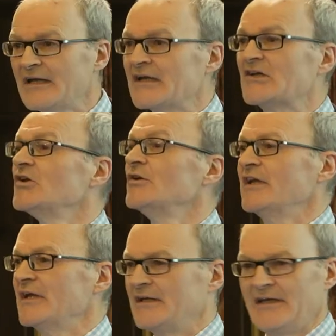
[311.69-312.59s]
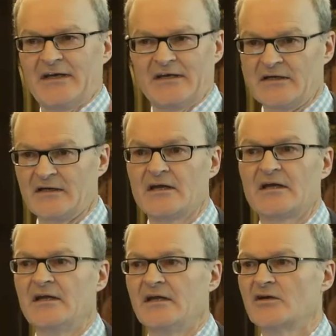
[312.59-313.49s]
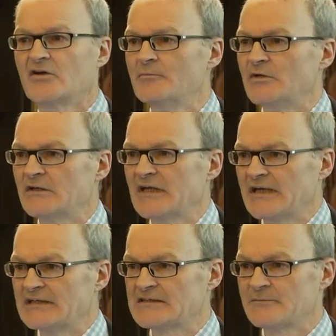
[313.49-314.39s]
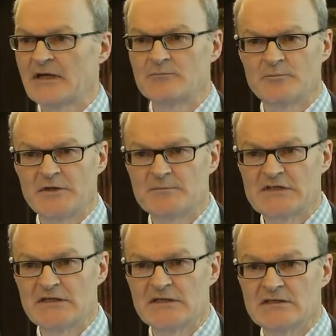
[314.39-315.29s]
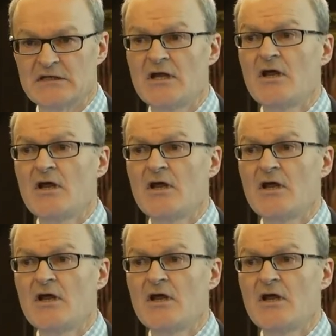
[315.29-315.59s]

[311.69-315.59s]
included in a criminal case. That would be absurd.